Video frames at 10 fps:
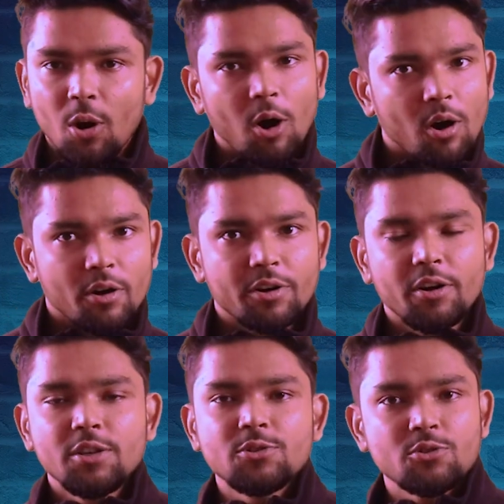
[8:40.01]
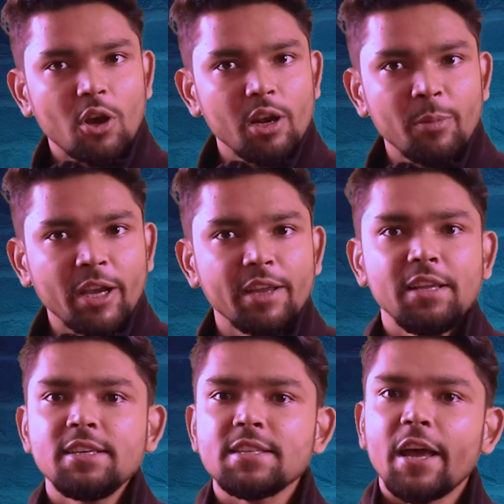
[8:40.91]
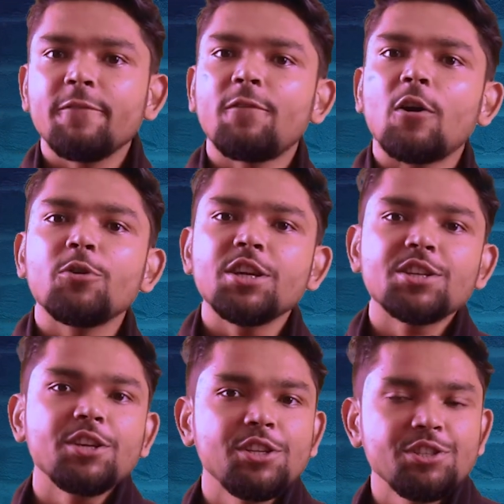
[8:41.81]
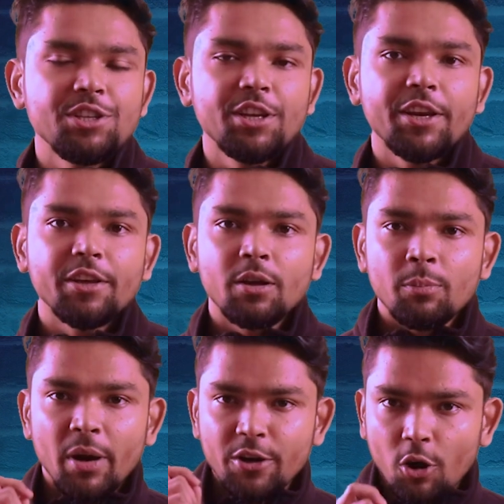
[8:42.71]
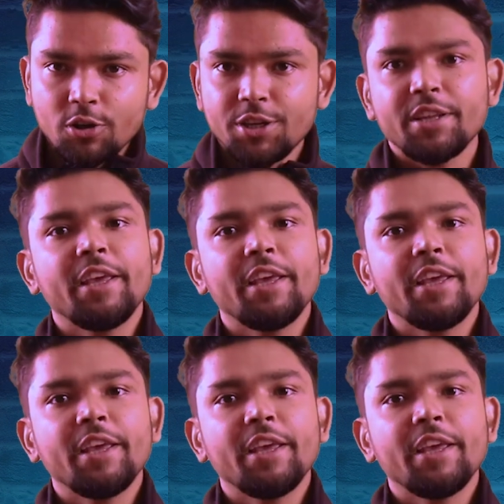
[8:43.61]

or Soil Mechanics and Foundation Engineering by Dr.